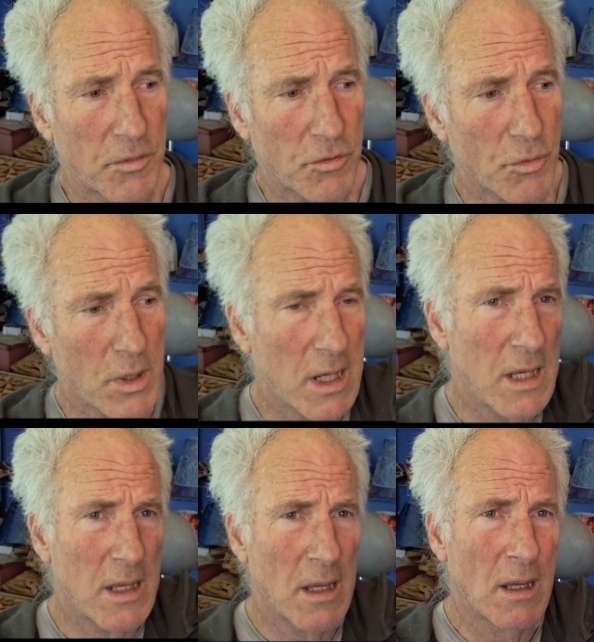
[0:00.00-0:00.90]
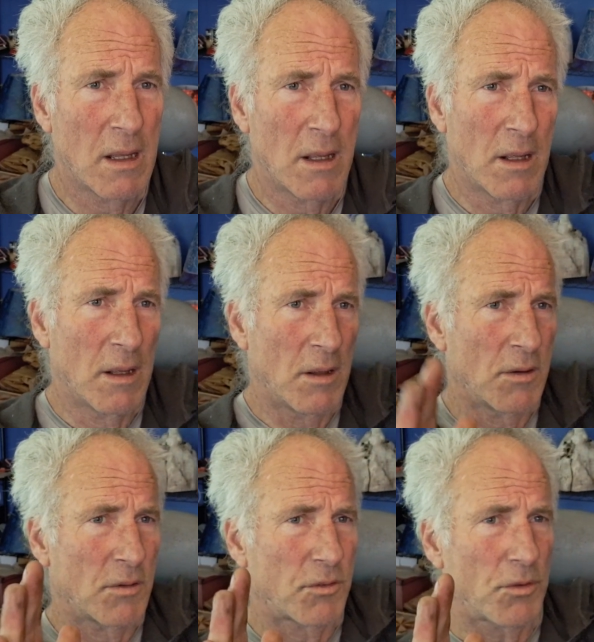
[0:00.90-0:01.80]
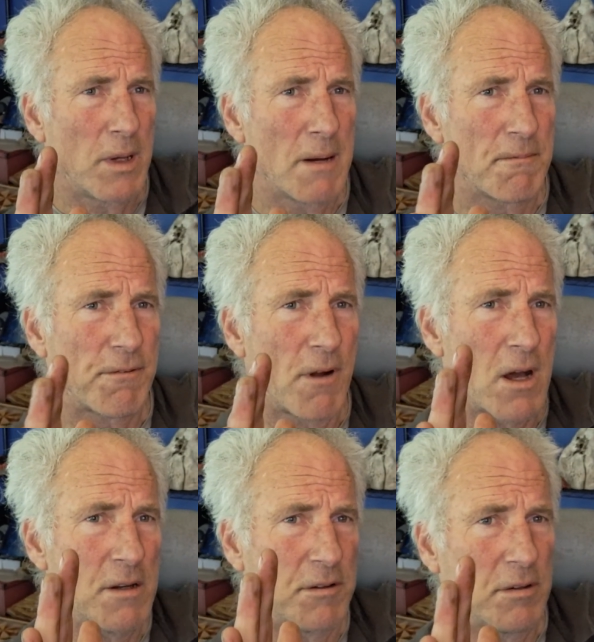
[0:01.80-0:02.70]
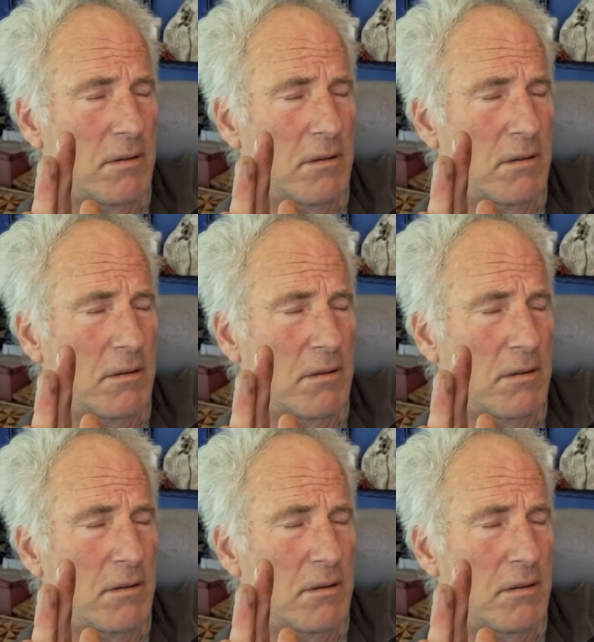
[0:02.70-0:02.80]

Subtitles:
Three up front,